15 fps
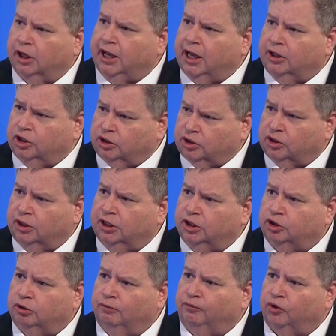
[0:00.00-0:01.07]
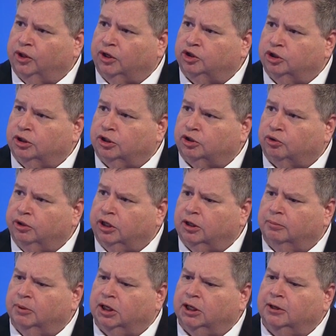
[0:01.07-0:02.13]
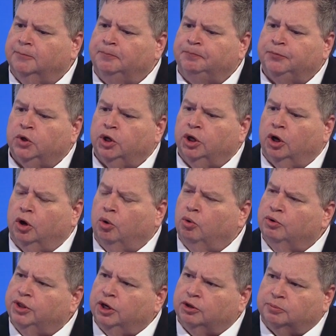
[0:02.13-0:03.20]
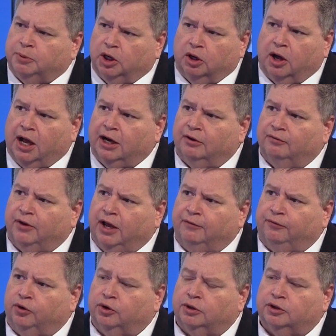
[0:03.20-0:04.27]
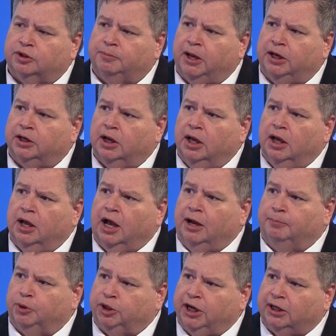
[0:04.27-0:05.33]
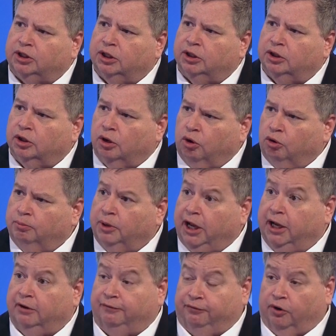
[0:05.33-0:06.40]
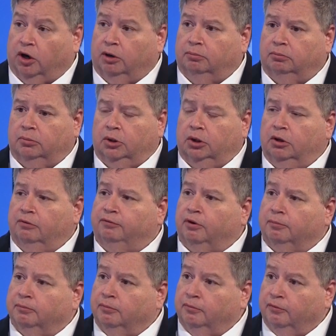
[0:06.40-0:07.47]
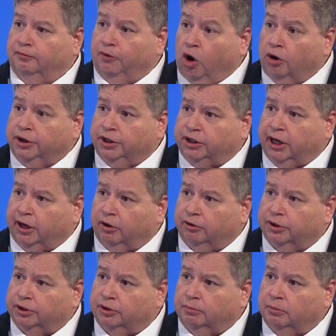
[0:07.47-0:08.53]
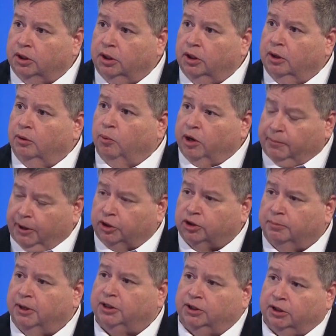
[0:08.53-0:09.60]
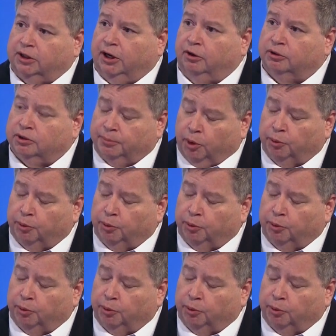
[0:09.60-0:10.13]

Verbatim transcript: Again, this is an issue for the Judiciary Committee. Yeah. You know, there's been a lot of effort spent on protecting the homeland from from foreign terrorism. What about domestic terrorism?